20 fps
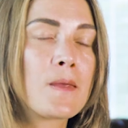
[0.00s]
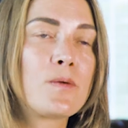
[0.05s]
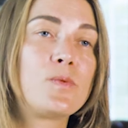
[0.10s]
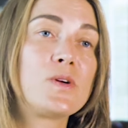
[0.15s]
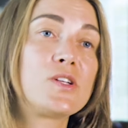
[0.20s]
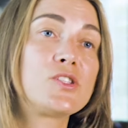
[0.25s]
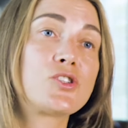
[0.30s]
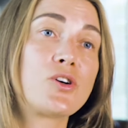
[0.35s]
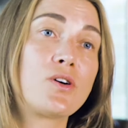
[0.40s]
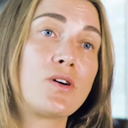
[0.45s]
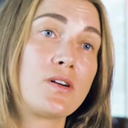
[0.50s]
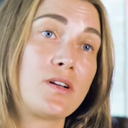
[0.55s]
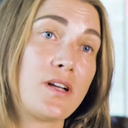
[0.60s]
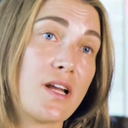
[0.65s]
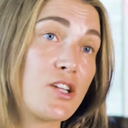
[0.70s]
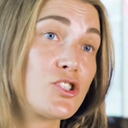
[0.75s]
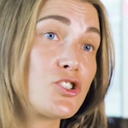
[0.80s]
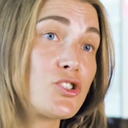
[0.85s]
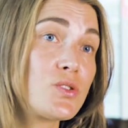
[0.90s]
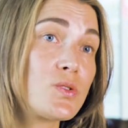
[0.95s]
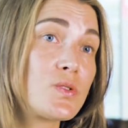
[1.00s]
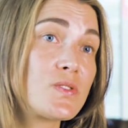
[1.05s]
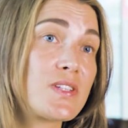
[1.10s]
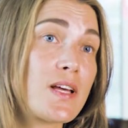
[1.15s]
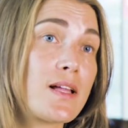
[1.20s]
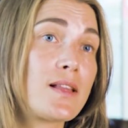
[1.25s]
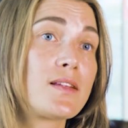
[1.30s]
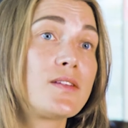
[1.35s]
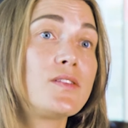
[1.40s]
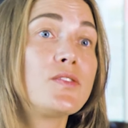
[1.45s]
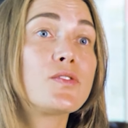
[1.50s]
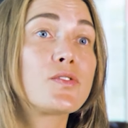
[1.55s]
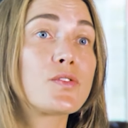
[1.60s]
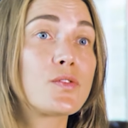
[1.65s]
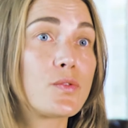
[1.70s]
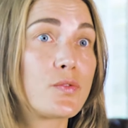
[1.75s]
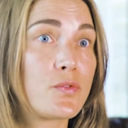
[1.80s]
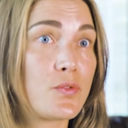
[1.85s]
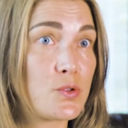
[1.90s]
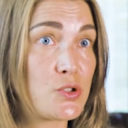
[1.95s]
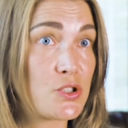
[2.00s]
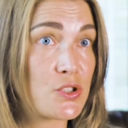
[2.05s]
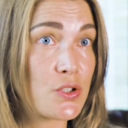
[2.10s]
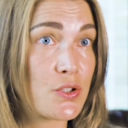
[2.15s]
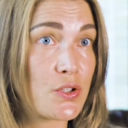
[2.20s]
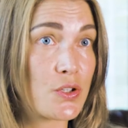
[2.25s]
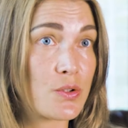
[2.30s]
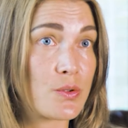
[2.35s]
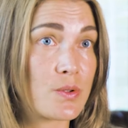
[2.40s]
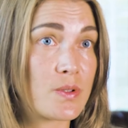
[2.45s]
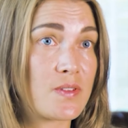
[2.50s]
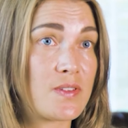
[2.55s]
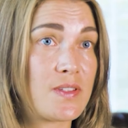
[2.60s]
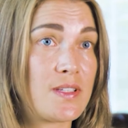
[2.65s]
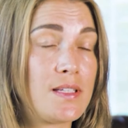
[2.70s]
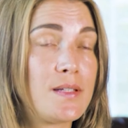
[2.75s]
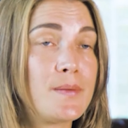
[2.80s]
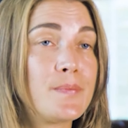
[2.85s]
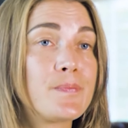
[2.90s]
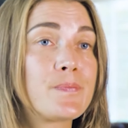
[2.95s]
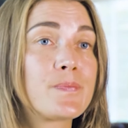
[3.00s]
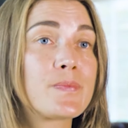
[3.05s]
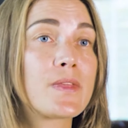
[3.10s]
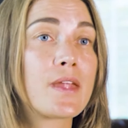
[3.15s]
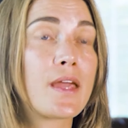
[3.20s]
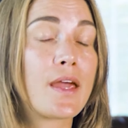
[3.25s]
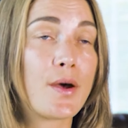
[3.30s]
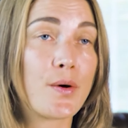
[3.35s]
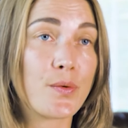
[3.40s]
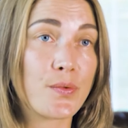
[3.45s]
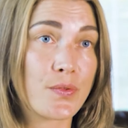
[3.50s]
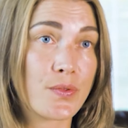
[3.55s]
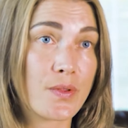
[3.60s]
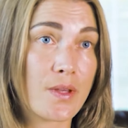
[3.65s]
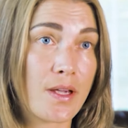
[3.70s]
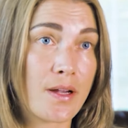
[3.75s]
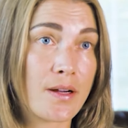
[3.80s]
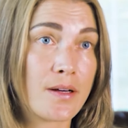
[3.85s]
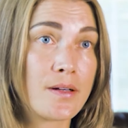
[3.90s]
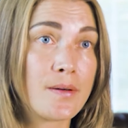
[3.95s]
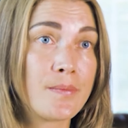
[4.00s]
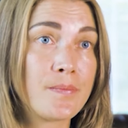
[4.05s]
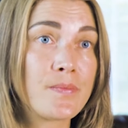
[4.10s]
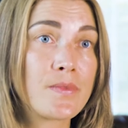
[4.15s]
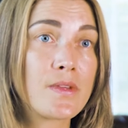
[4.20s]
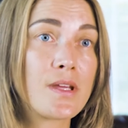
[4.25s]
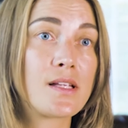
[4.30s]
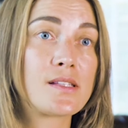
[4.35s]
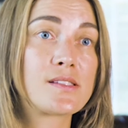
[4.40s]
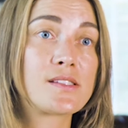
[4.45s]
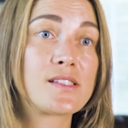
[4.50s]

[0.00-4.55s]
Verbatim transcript: which are national talent, food security, healthcare, and